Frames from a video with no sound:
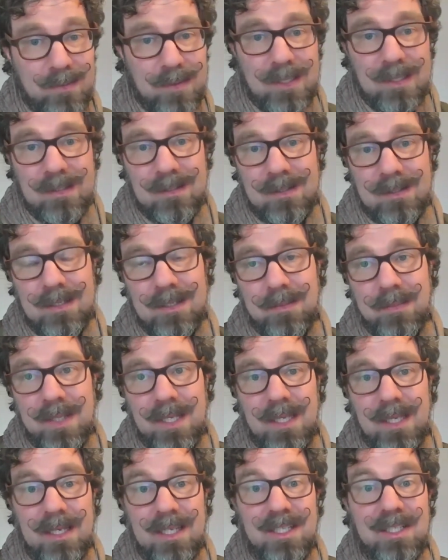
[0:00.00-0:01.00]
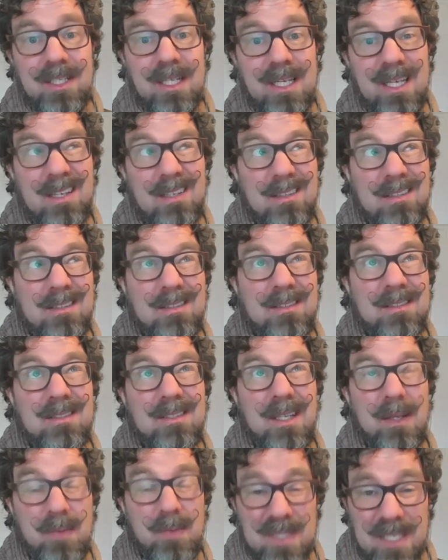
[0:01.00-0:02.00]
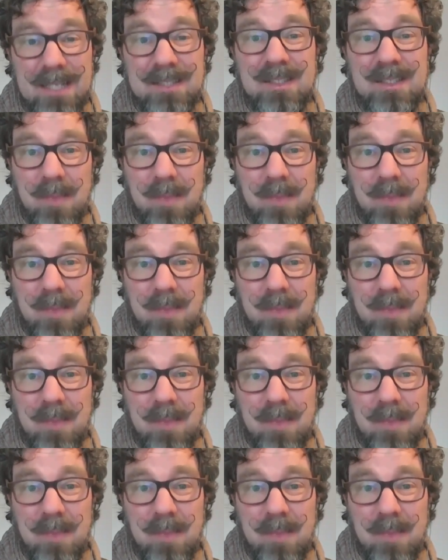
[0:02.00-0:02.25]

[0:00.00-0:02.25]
when he was at